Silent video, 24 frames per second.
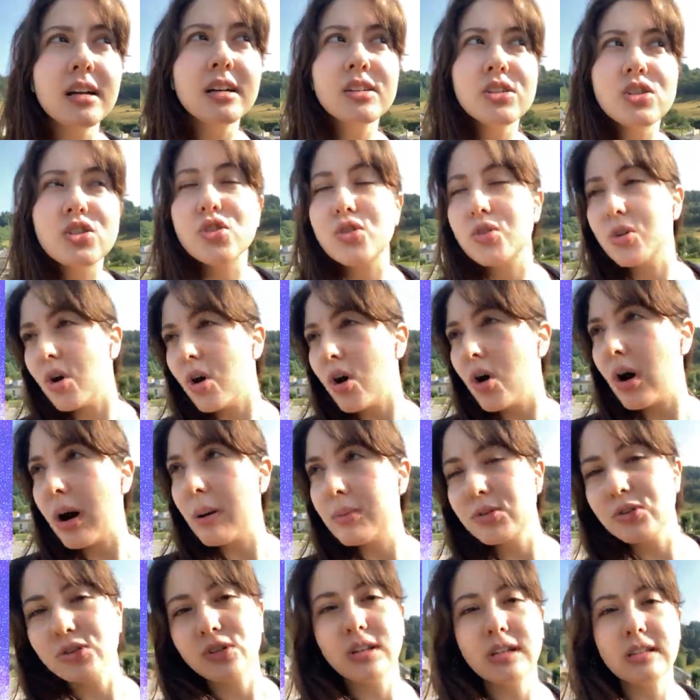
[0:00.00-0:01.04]
so I'm
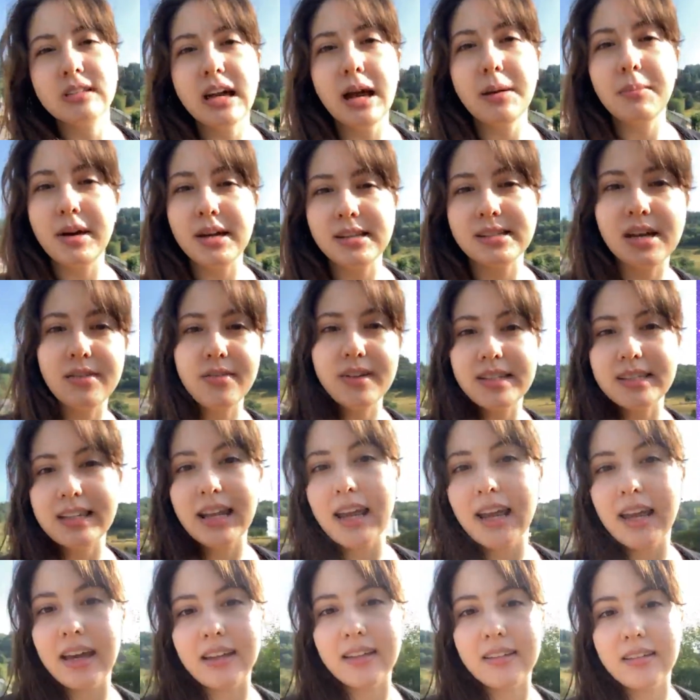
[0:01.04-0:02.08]
just going to type myself as an
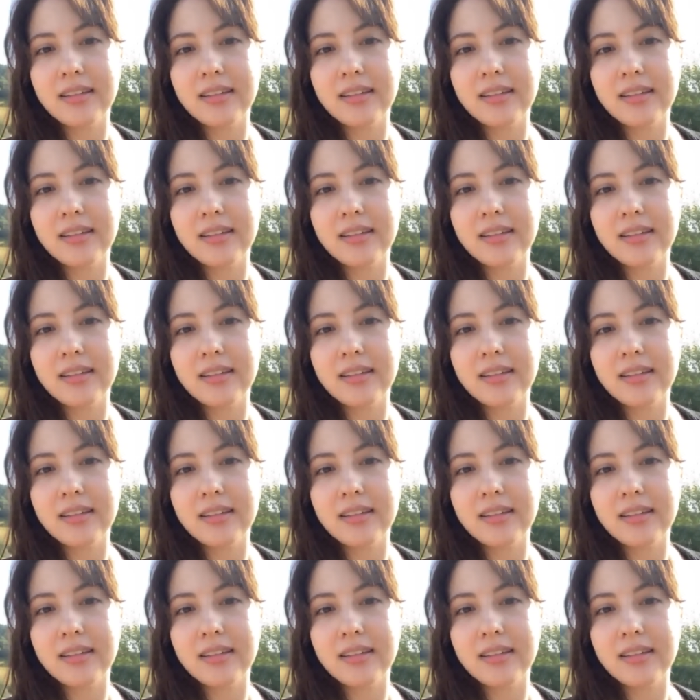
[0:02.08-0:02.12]
8.